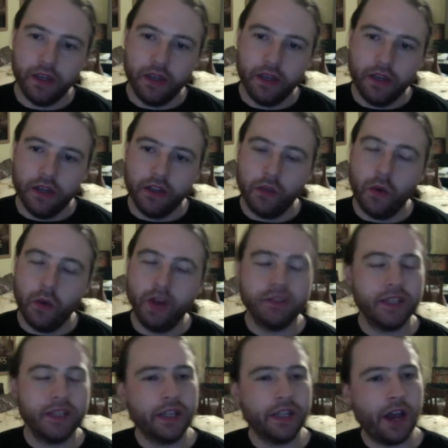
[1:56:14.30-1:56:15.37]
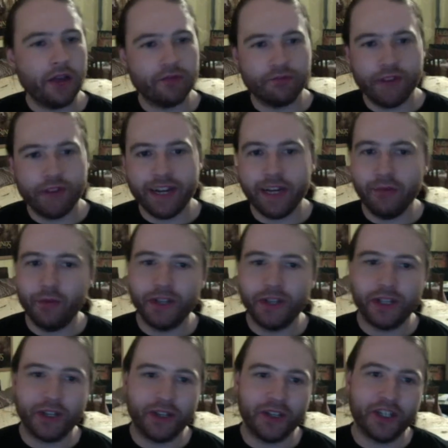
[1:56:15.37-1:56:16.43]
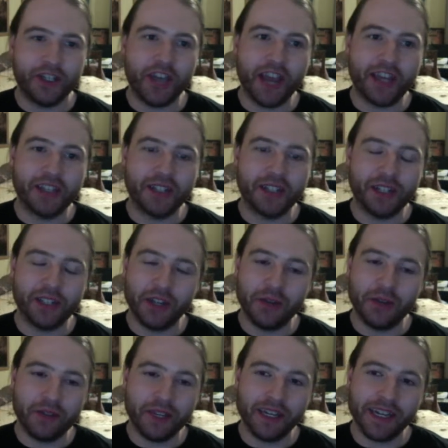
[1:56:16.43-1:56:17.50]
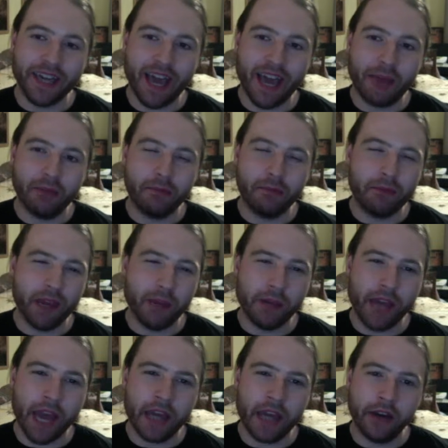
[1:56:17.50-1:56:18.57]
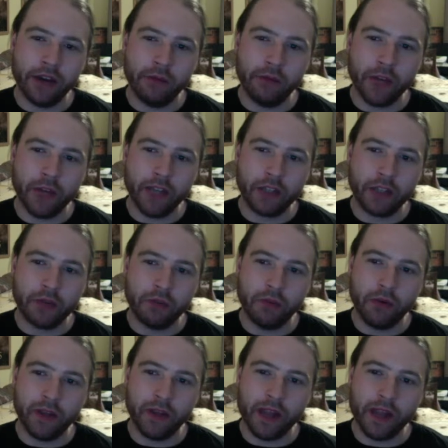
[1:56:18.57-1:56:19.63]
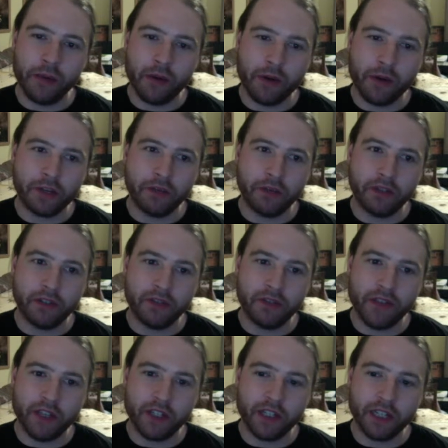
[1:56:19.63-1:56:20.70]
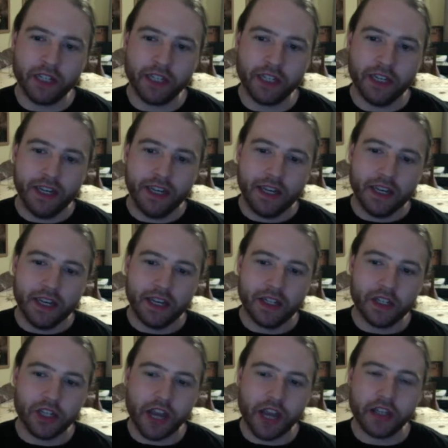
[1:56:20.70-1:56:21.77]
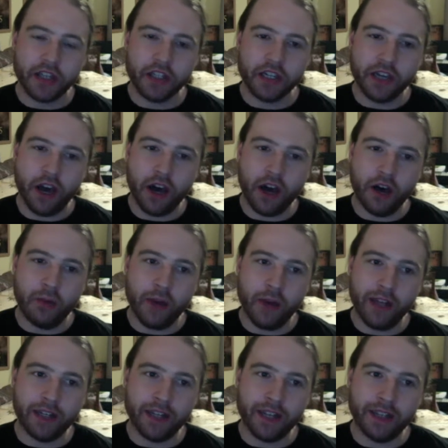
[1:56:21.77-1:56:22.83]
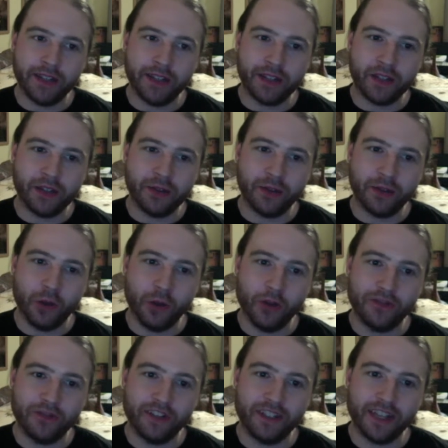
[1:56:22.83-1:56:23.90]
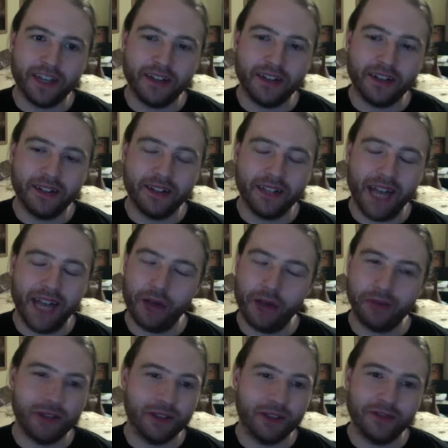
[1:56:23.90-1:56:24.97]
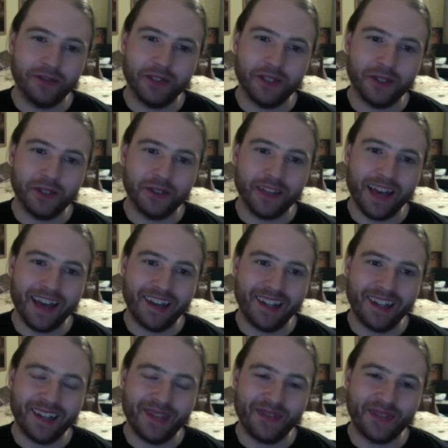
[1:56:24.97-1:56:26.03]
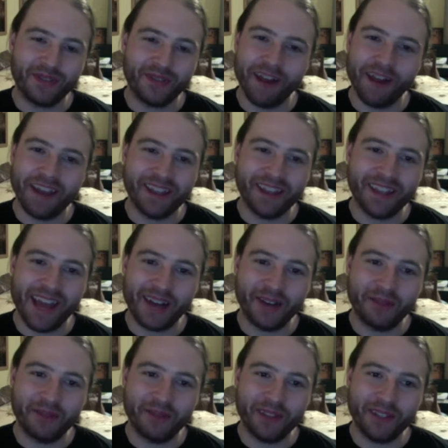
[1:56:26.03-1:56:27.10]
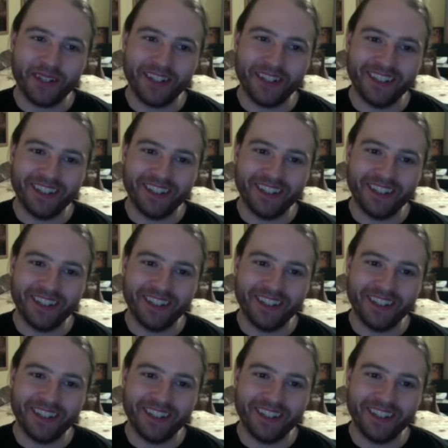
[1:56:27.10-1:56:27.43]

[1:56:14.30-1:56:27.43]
The one thing that I really wish I could change, and I don't think I can, but maybe AI will get to a point there where it can be done eventually, is changing Arwen into Glorfindel. I would love to do that. If there's a way that could be done.